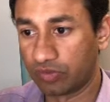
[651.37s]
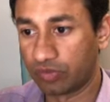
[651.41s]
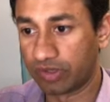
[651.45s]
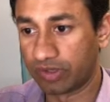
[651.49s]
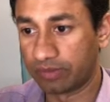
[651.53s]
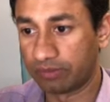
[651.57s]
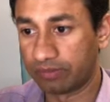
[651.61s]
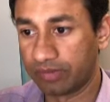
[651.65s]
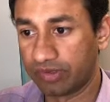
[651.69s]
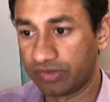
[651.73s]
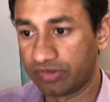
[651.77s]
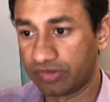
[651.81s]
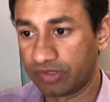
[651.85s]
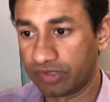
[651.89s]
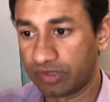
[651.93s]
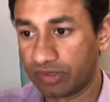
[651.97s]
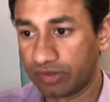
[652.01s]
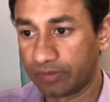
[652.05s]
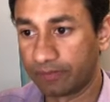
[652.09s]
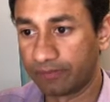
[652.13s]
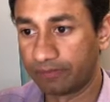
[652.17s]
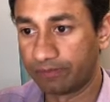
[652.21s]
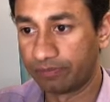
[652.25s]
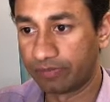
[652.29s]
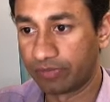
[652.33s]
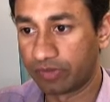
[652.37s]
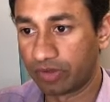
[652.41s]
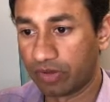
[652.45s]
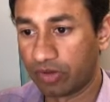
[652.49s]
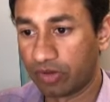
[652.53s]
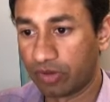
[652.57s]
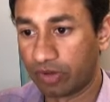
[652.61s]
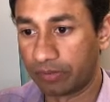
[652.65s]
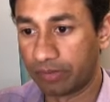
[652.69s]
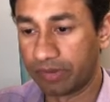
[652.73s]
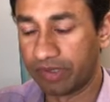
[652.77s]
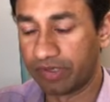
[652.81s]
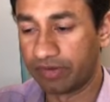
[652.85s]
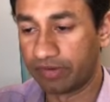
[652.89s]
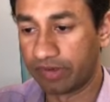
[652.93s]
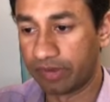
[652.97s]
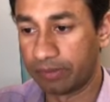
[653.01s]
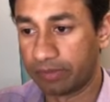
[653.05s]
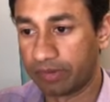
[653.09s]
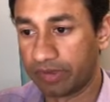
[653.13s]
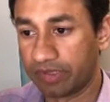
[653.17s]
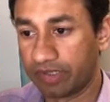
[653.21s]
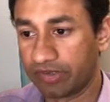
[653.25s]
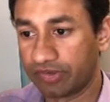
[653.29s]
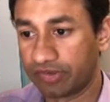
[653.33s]
were missing are being
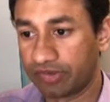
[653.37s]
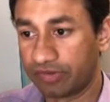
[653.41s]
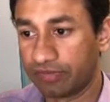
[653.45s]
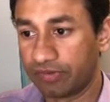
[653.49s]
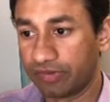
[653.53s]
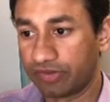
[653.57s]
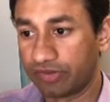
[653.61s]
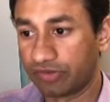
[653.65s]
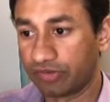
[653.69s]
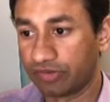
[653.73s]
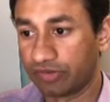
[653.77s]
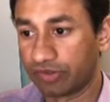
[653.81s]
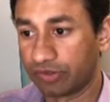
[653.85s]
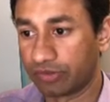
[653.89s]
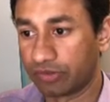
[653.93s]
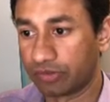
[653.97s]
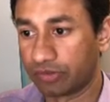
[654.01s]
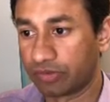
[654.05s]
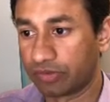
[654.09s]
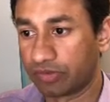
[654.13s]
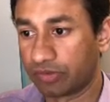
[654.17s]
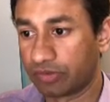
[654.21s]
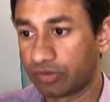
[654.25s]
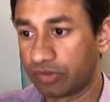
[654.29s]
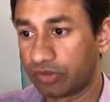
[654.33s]
replaced with zero.